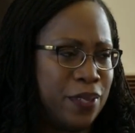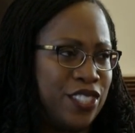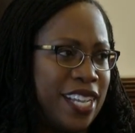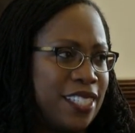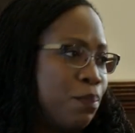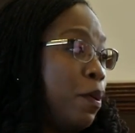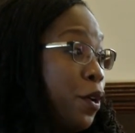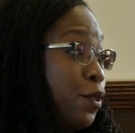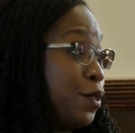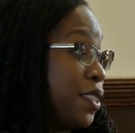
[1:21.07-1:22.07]
which I
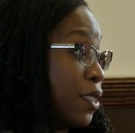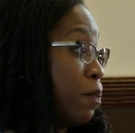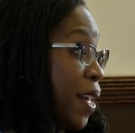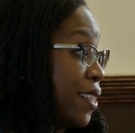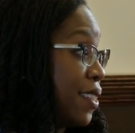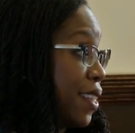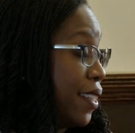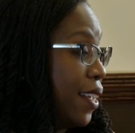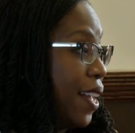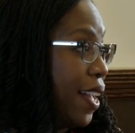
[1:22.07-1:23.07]
suppose is the best
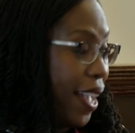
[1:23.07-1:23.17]
that